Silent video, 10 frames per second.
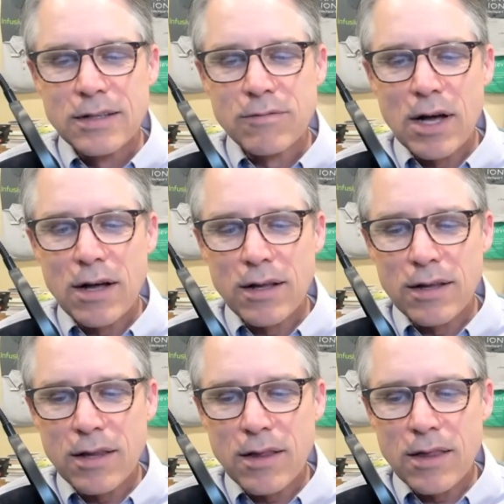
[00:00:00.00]
Well,
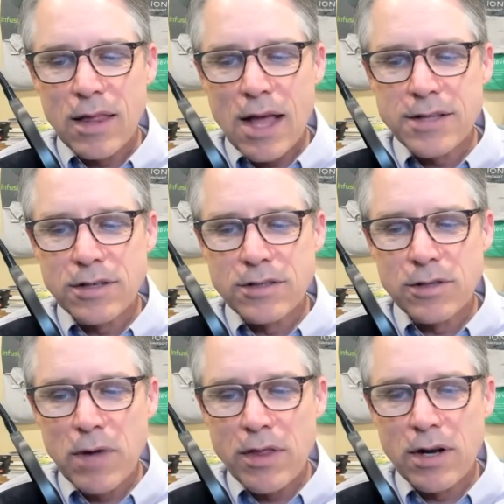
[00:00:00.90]
the answer to
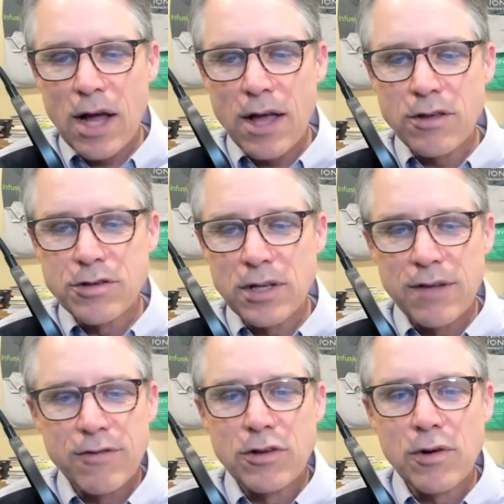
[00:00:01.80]
whether or not you should
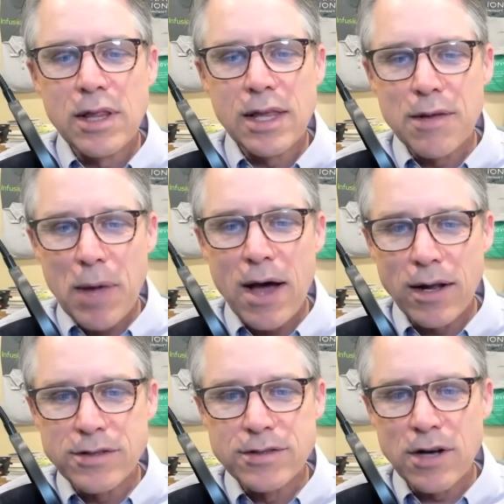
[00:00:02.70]
even do anything about
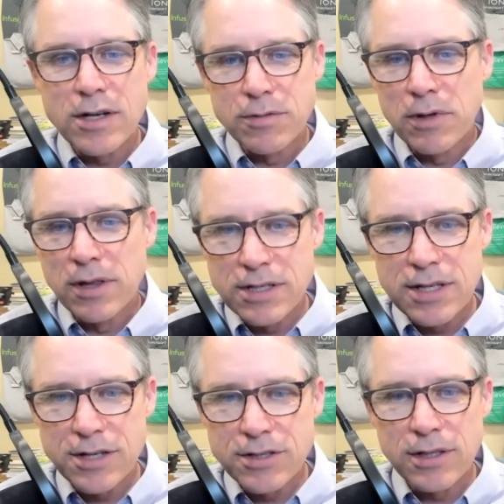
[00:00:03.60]
it starts with
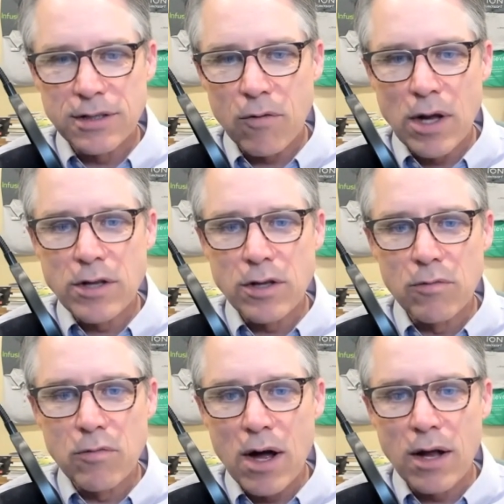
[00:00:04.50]
intention. What do you
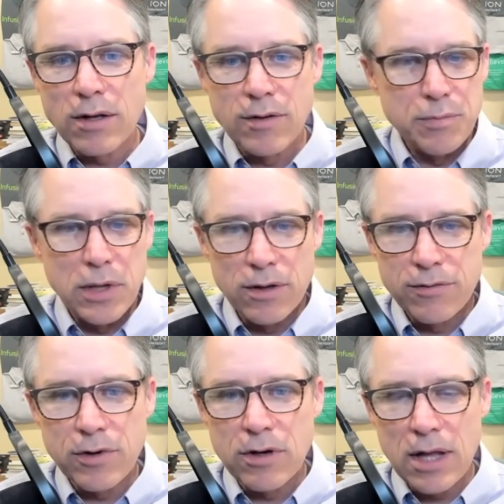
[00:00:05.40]
want to build
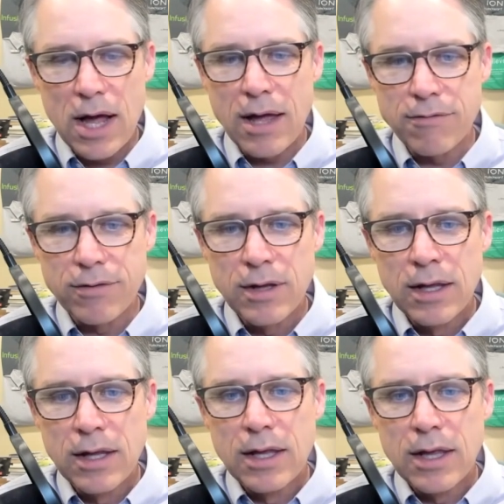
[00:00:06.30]
for your life?
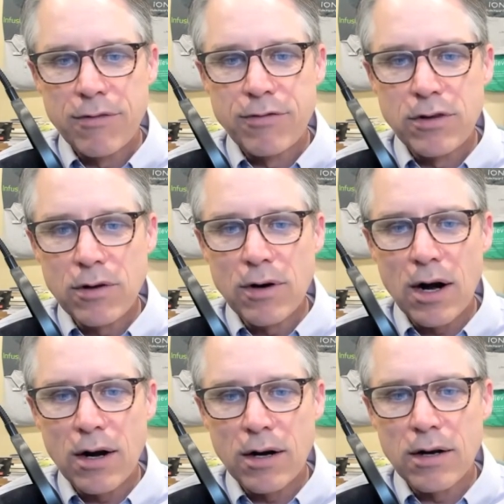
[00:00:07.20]
If you
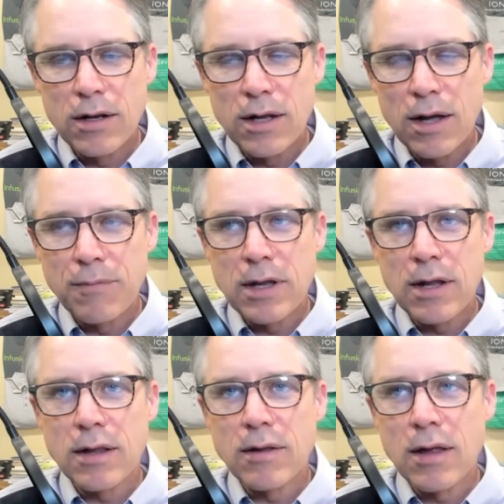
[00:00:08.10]
are, I mean,
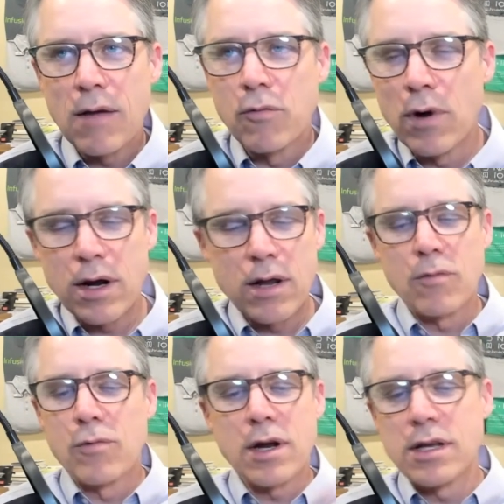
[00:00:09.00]

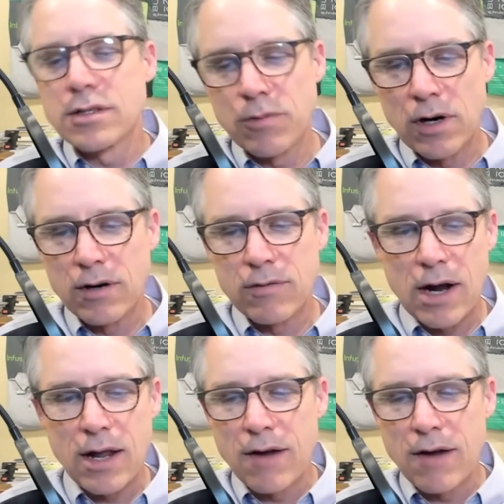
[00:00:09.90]
work is work, right?